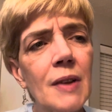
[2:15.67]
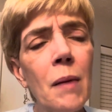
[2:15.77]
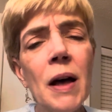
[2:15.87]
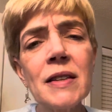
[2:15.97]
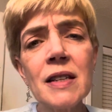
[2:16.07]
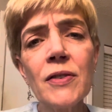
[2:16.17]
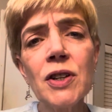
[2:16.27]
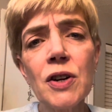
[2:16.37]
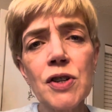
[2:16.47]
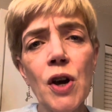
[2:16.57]
about seven
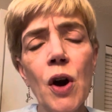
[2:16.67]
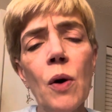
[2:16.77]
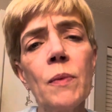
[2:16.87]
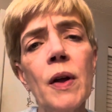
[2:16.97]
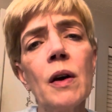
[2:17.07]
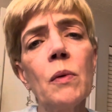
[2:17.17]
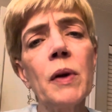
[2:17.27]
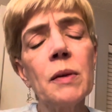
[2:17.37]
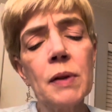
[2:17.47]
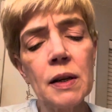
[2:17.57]
years ago, we
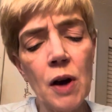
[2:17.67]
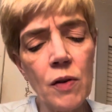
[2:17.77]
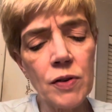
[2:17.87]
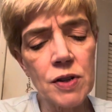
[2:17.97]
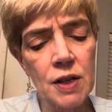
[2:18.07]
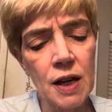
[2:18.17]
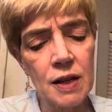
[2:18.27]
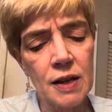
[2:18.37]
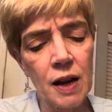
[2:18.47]
had been overseas